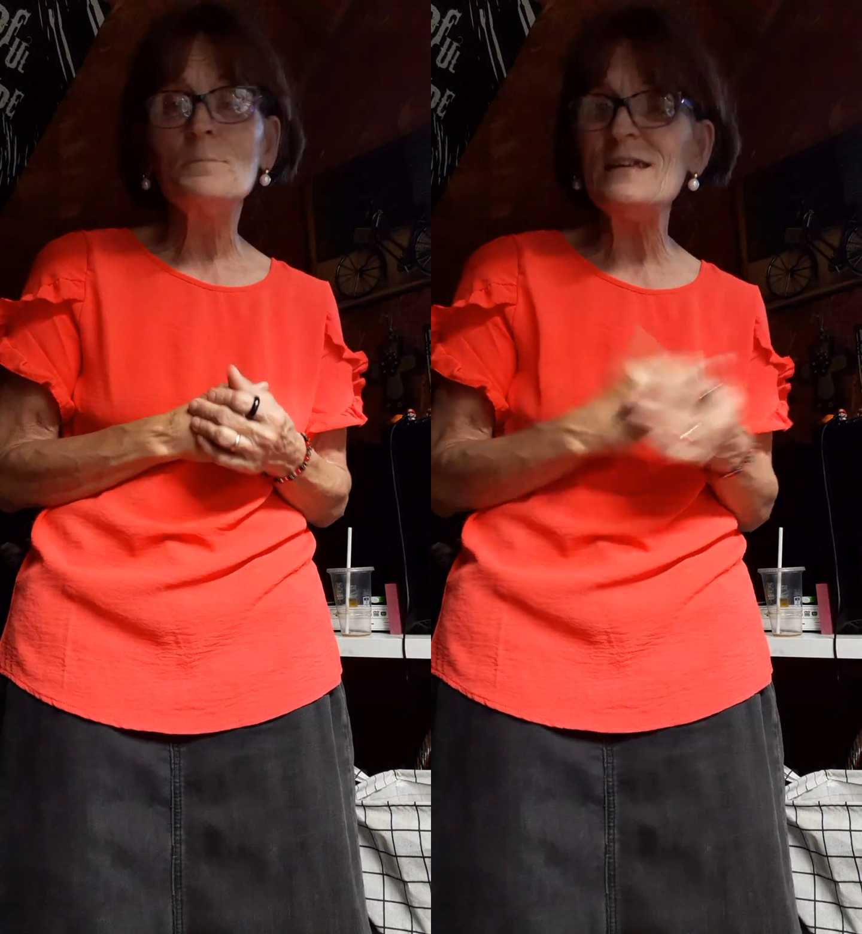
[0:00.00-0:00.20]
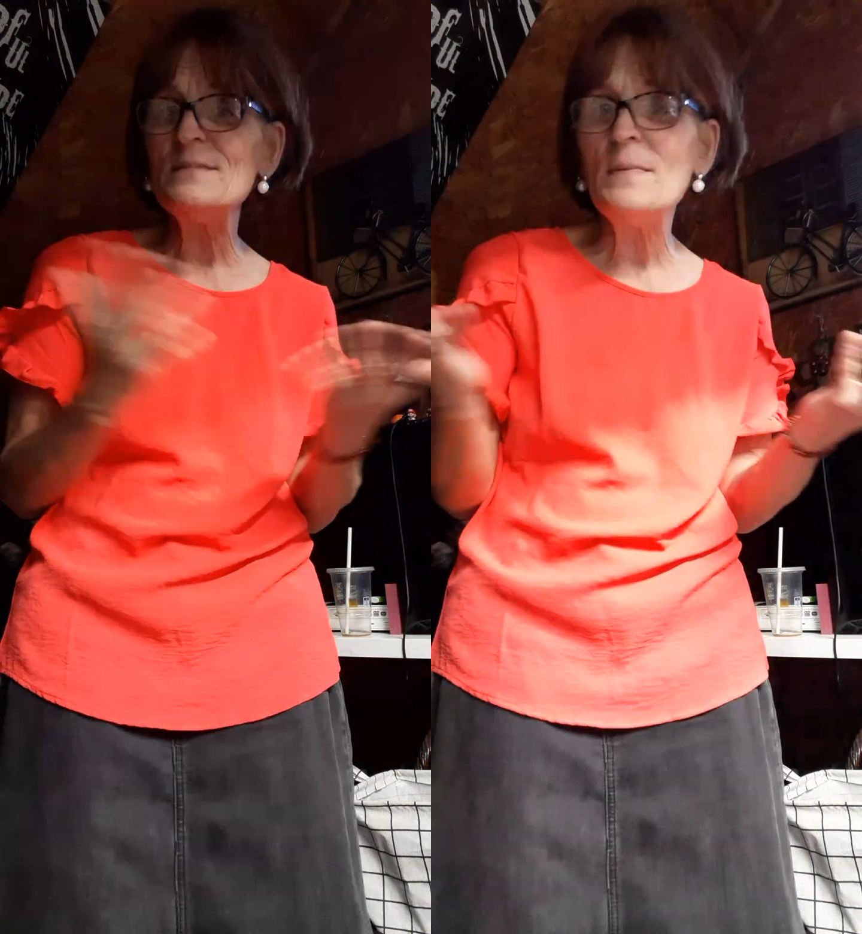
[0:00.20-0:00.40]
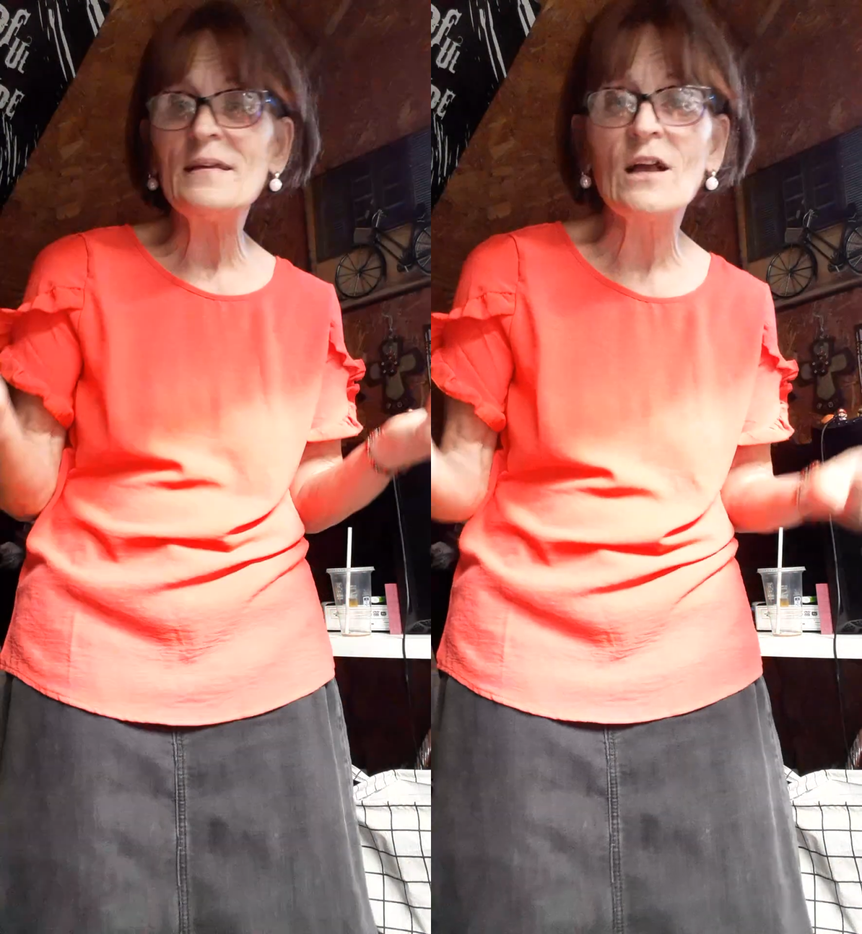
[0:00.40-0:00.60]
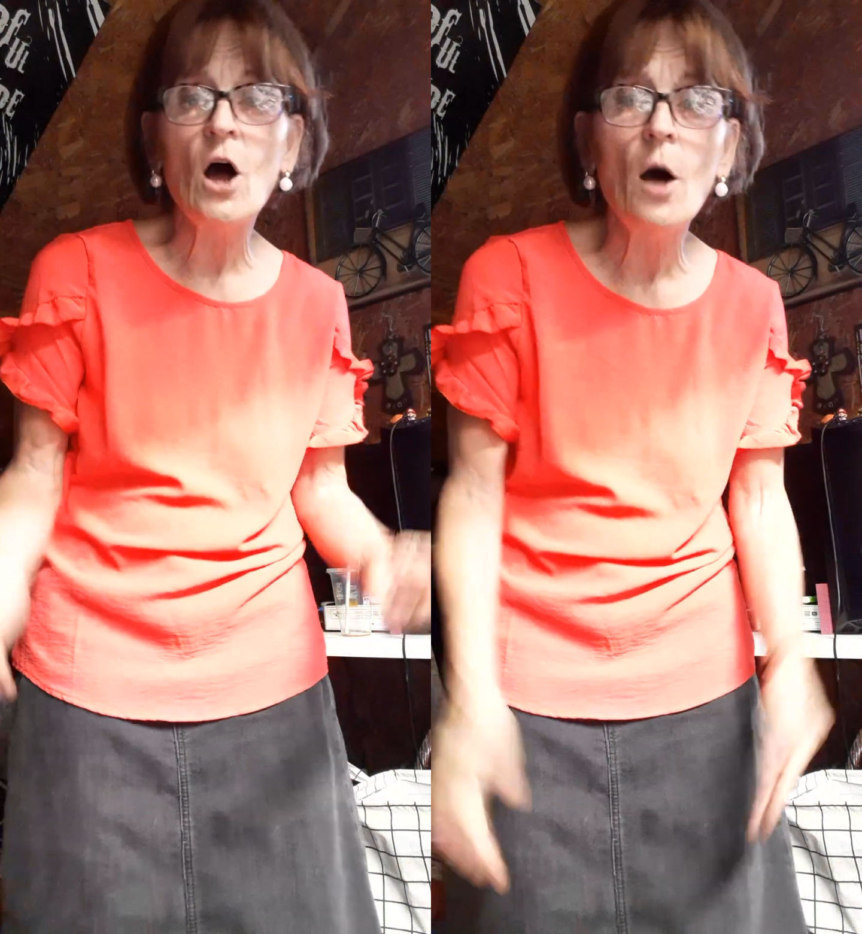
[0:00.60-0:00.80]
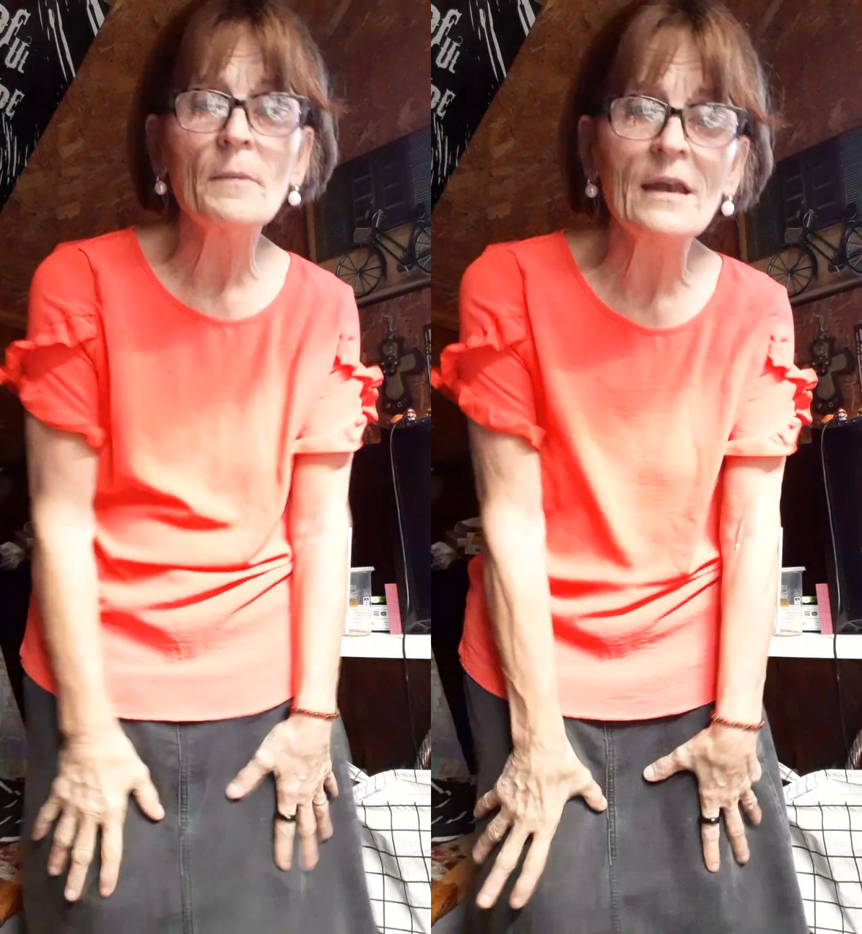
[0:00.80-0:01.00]
please make a
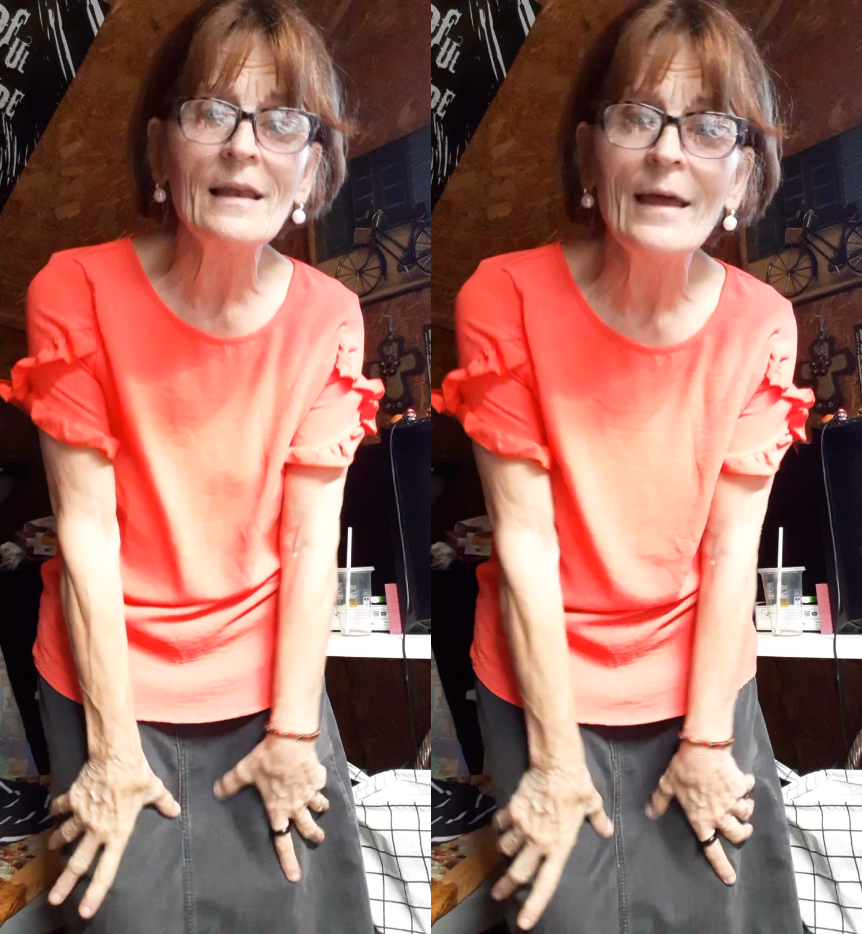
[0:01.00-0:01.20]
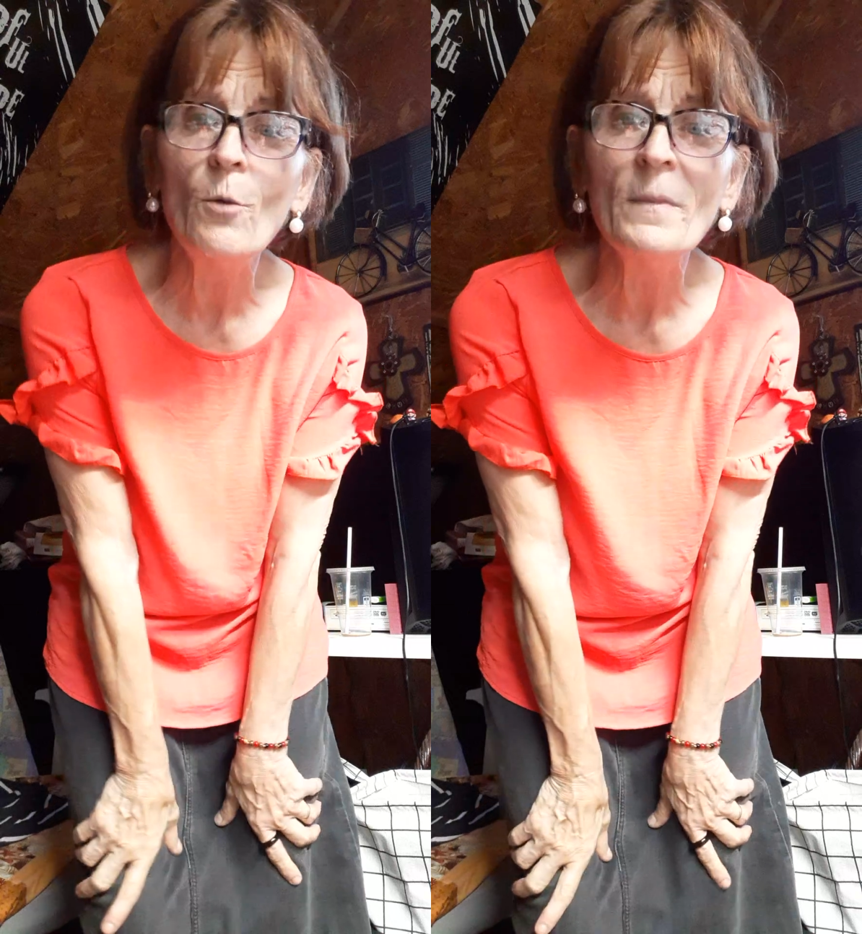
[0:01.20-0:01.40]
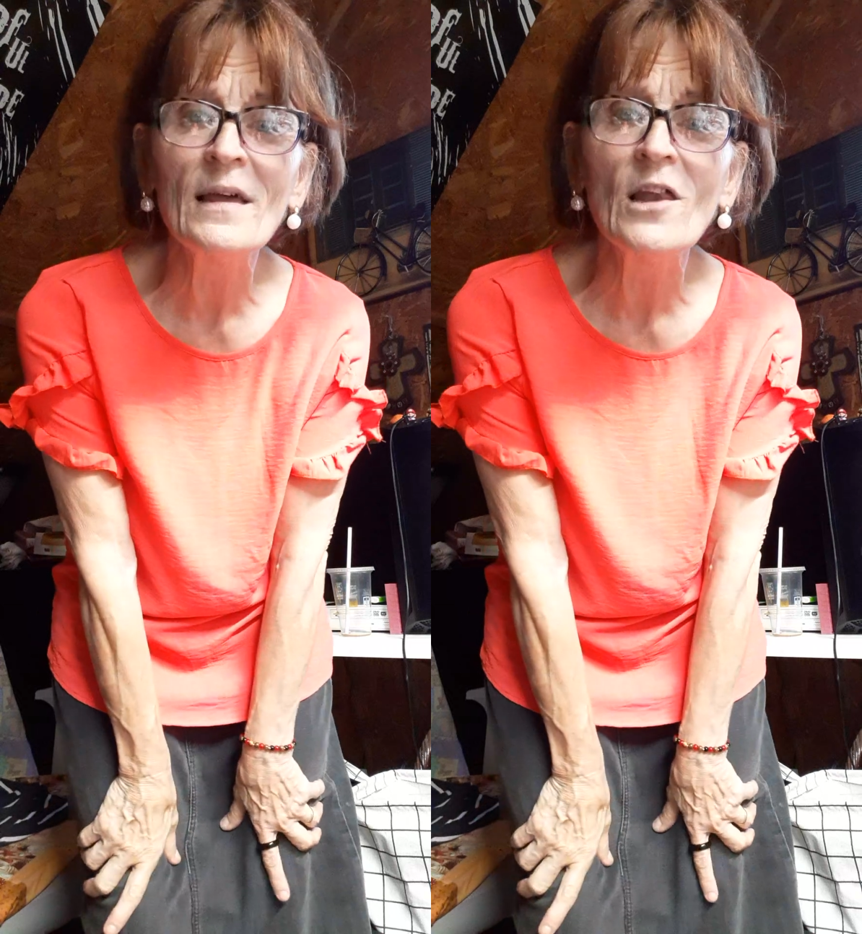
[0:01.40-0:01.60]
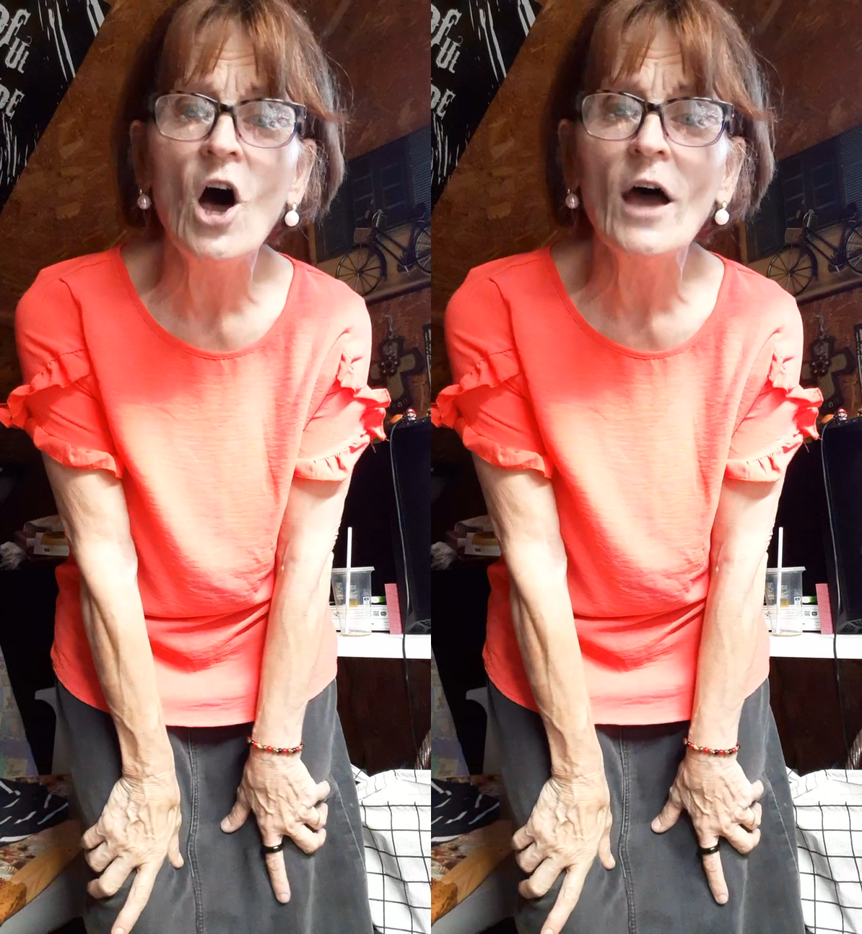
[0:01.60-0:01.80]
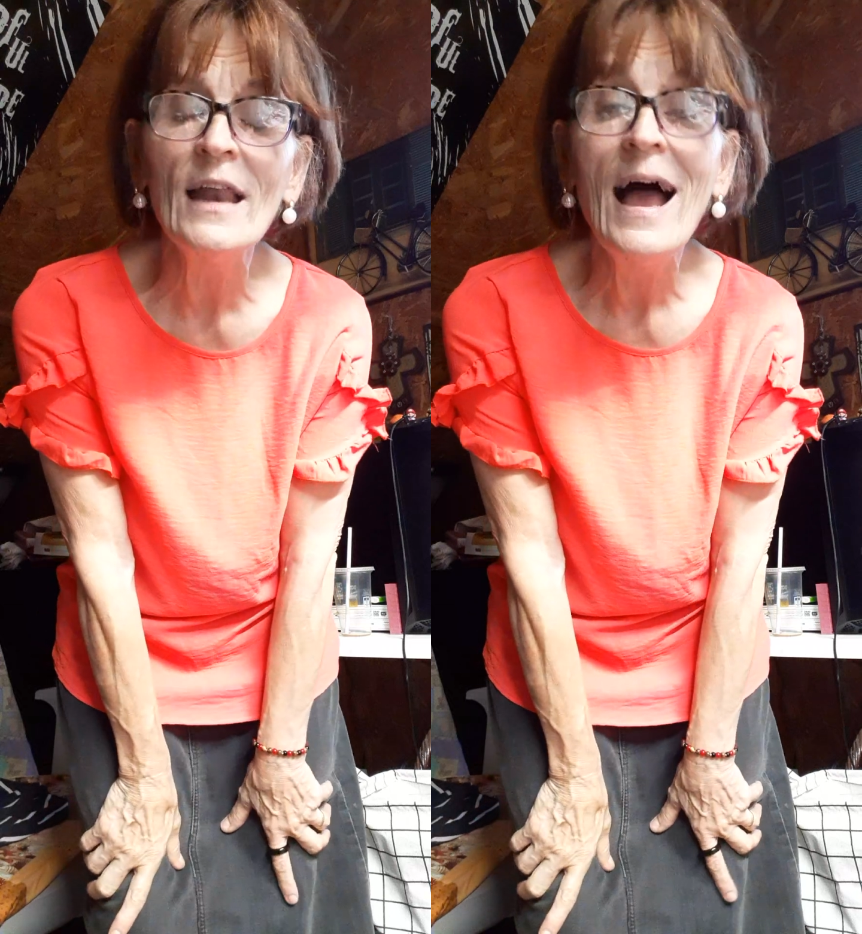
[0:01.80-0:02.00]
comment. It'll help me a
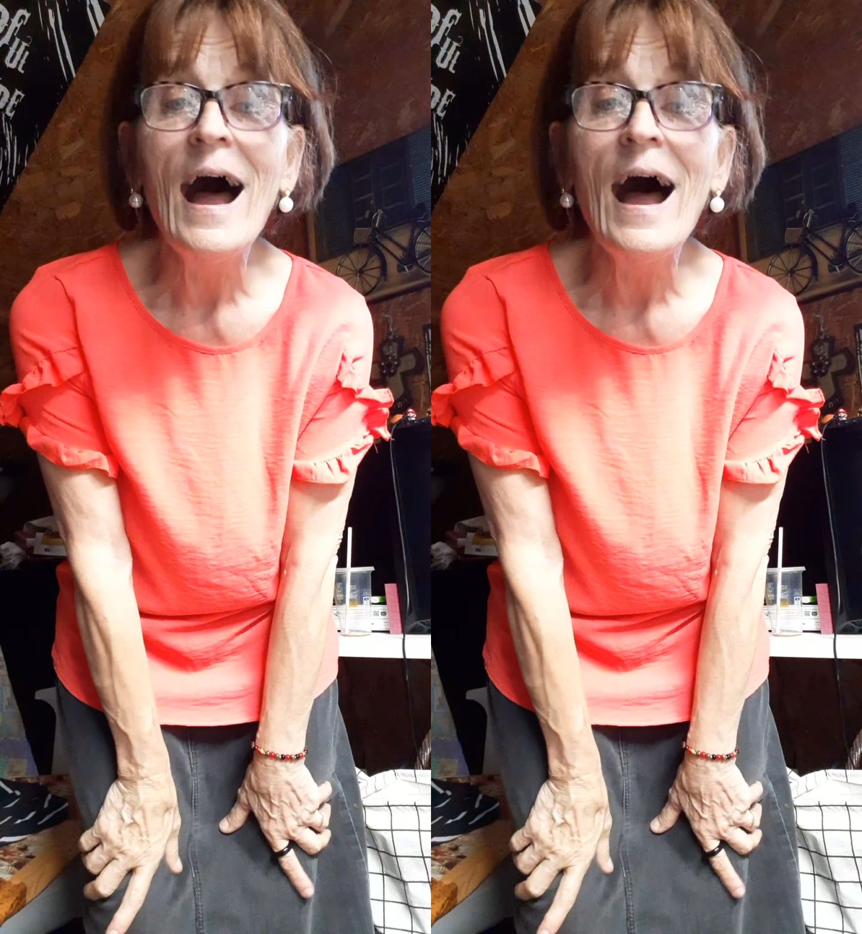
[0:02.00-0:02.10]
lot.